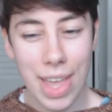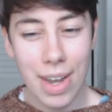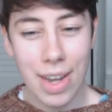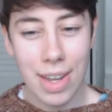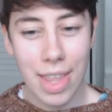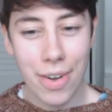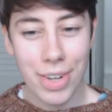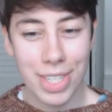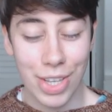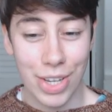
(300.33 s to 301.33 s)
then there
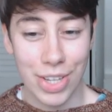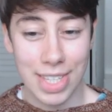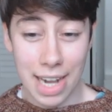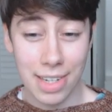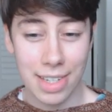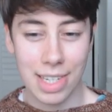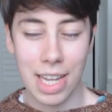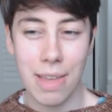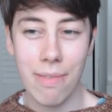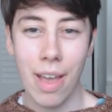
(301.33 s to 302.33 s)
is the satin
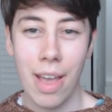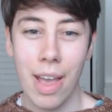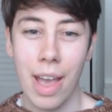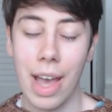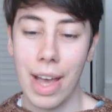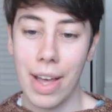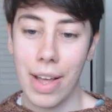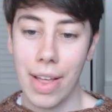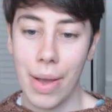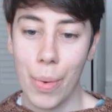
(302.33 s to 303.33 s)
sleeve,
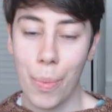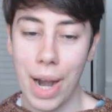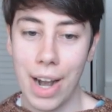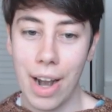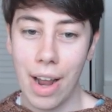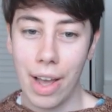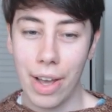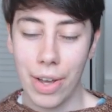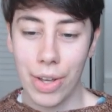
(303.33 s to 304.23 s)
where